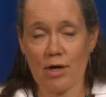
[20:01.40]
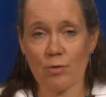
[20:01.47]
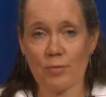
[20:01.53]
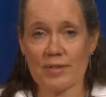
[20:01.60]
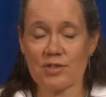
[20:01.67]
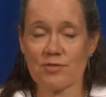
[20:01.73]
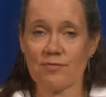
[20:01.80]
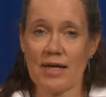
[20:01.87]
how
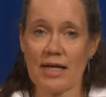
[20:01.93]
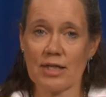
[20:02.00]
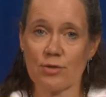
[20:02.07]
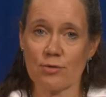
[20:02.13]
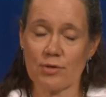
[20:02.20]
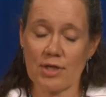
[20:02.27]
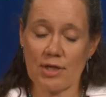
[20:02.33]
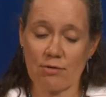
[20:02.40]
much
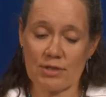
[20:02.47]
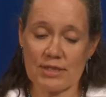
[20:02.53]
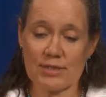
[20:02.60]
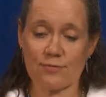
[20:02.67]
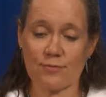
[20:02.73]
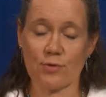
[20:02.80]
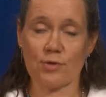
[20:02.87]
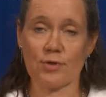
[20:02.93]
value there
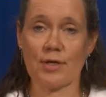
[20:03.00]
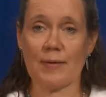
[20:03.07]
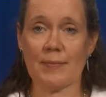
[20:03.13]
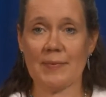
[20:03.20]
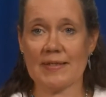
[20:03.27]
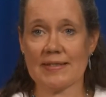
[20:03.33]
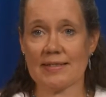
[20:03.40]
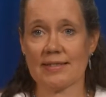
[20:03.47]
is for the
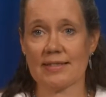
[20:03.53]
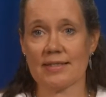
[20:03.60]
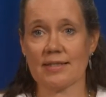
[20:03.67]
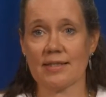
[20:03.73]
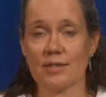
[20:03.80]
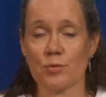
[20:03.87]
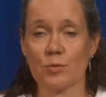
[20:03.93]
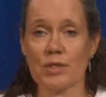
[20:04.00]
capacity
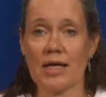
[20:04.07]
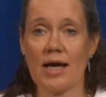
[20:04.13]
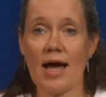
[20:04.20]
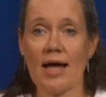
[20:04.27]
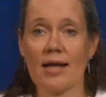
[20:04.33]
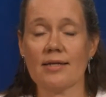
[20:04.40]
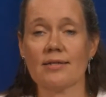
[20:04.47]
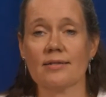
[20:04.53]
that we
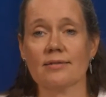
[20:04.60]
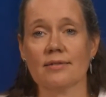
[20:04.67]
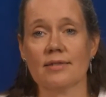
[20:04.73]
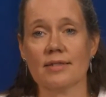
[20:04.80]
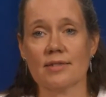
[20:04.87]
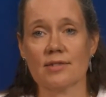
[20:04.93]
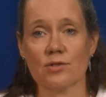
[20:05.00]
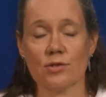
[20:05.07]
add,
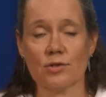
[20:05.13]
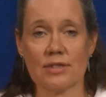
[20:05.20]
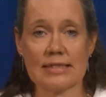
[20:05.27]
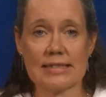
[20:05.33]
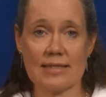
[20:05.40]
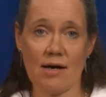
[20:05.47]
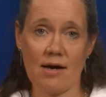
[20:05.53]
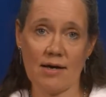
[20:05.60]
is not
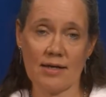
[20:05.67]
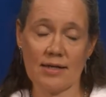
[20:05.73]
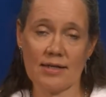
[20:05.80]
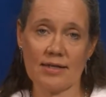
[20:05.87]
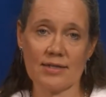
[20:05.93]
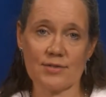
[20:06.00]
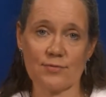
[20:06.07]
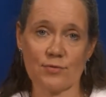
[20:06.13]
as high
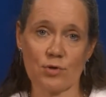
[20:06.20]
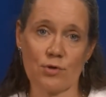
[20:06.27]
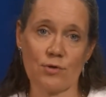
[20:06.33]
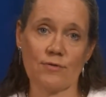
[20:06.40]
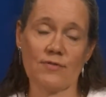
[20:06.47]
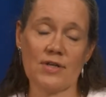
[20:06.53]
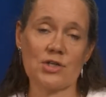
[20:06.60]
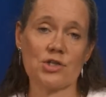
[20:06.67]
as for
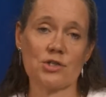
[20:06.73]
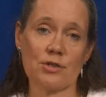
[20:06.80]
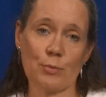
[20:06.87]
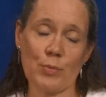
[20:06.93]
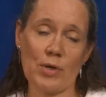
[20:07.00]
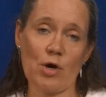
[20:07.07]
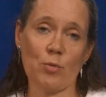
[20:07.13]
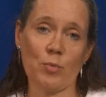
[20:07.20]

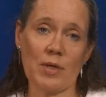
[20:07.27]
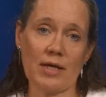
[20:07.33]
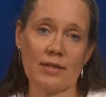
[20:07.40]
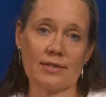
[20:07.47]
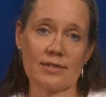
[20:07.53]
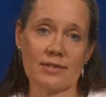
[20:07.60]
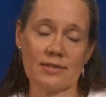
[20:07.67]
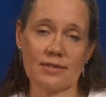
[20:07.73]
conventional power
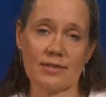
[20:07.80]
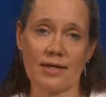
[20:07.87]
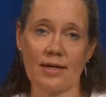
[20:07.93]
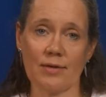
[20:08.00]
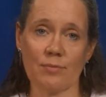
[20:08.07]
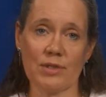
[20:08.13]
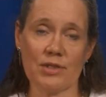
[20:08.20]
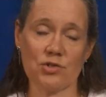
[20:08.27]
plants that
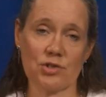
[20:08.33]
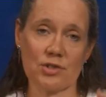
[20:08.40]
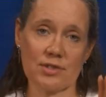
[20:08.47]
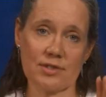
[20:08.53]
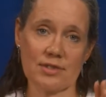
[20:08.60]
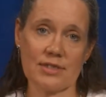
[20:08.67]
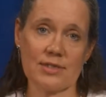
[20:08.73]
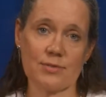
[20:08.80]
can be
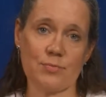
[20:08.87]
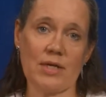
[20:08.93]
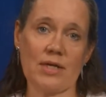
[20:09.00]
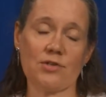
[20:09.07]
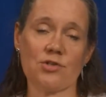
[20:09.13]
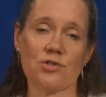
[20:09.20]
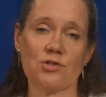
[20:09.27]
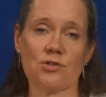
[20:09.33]
just
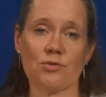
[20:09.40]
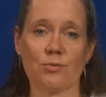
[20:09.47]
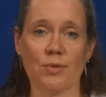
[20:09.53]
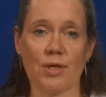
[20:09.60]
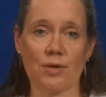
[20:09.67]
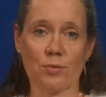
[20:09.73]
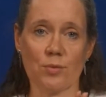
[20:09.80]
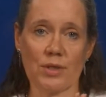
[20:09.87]
dispatched
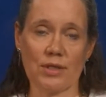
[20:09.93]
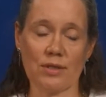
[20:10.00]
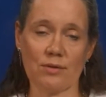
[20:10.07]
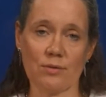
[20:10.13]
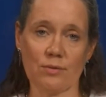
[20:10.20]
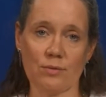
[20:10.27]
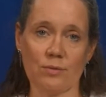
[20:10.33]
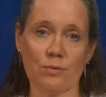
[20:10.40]
when
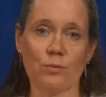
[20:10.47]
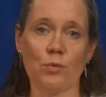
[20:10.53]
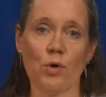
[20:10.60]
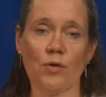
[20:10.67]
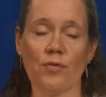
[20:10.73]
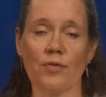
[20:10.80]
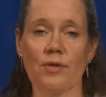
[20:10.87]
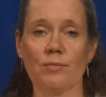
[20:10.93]
we
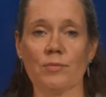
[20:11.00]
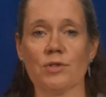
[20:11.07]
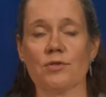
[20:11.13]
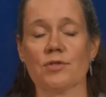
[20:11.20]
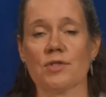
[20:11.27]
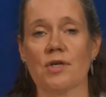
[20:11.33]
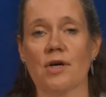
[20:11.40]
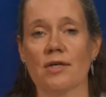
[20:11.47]
want them
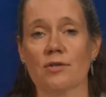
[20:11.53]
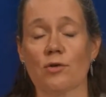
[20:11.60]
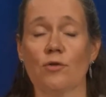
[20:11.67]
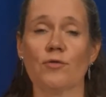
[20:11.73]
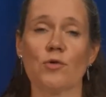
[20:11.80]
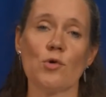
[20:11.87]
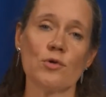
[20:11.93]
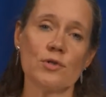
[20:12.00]
to start.
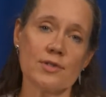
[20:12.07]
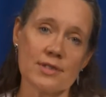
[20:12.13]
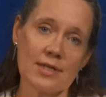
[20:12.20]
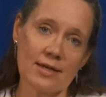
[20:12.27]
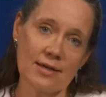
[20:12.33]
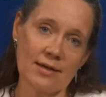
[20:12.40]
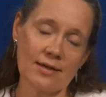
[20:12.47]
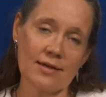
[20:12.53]
Of course,